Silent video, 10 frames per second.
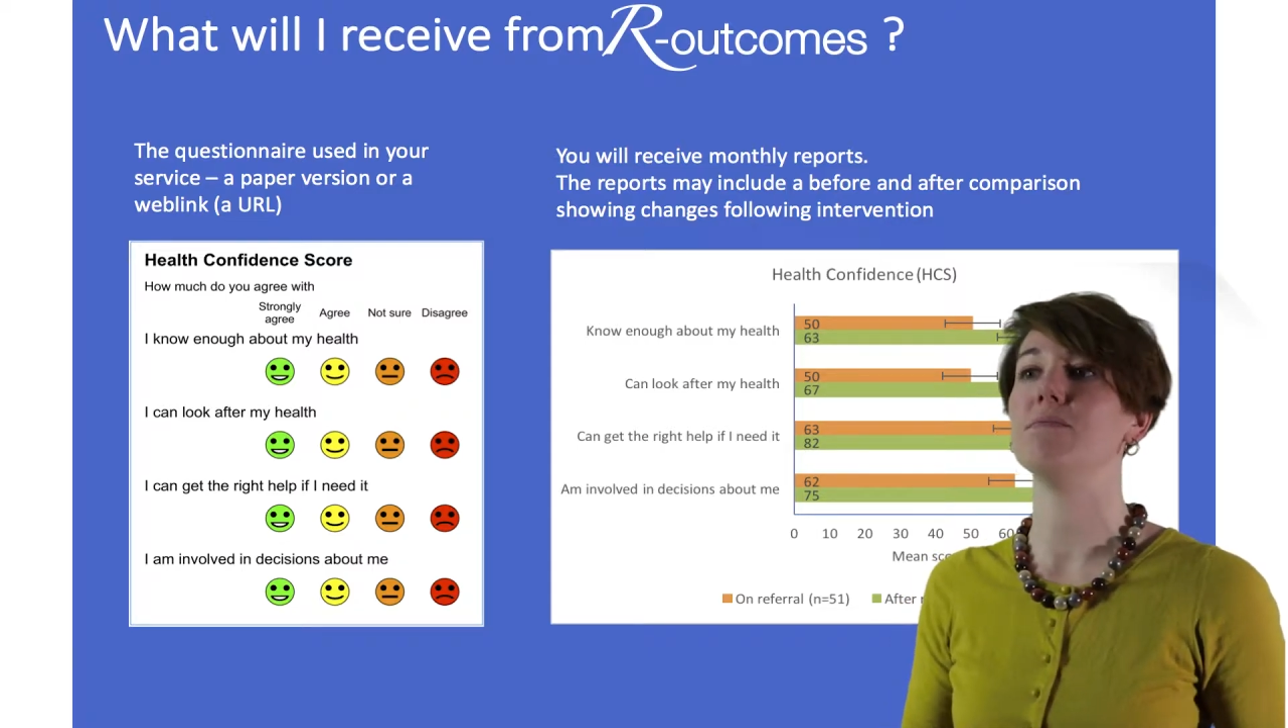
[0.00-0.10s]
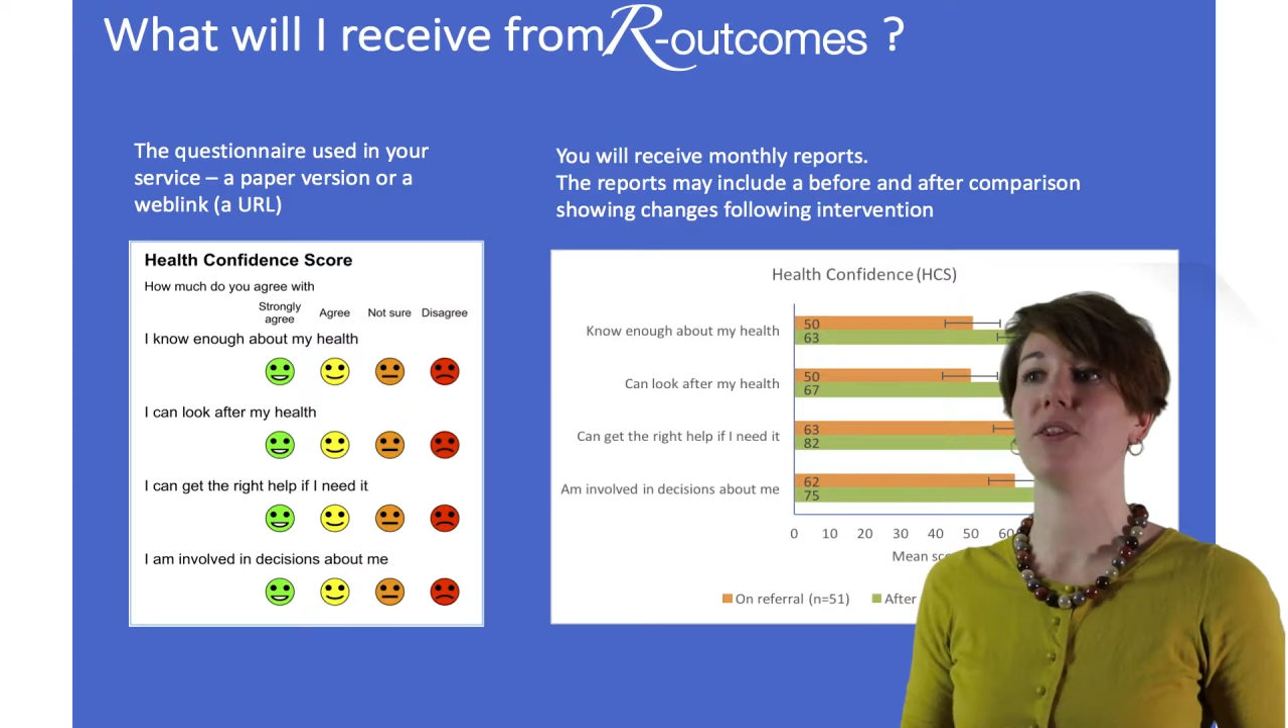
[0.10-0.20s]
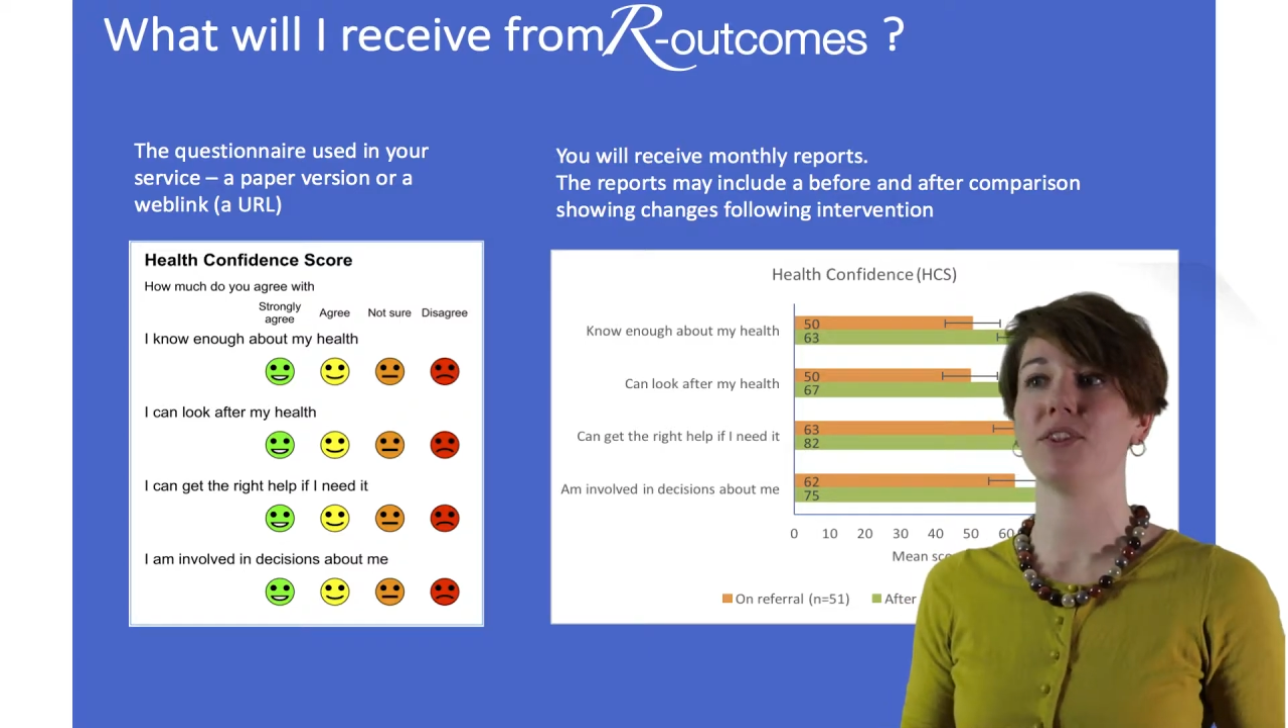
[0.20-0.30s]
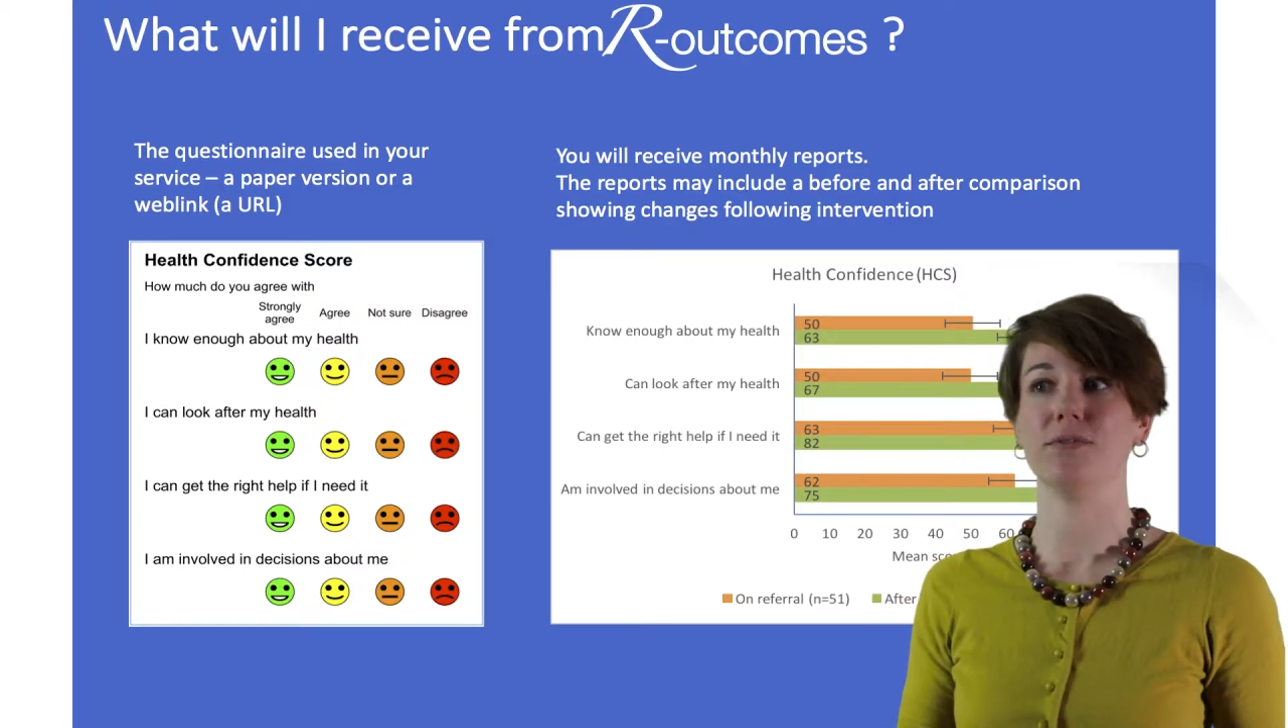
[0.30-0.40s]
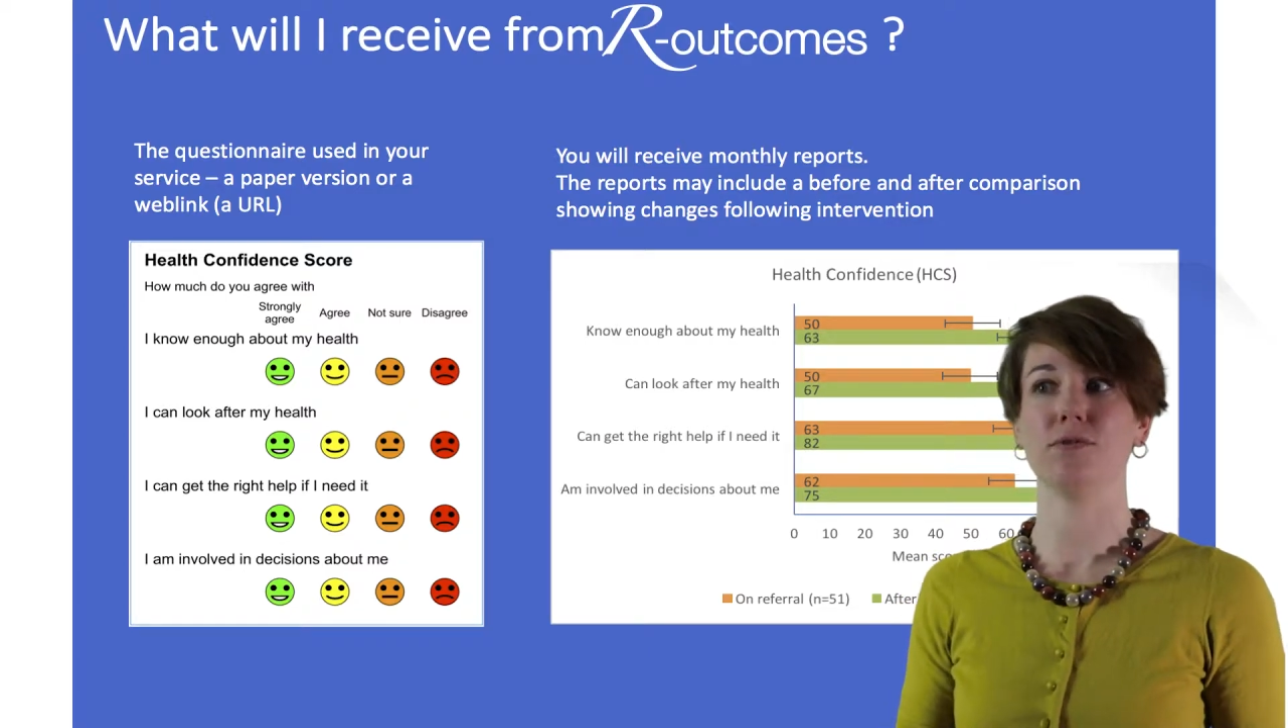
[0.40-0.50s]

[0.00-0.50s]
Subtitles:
monthly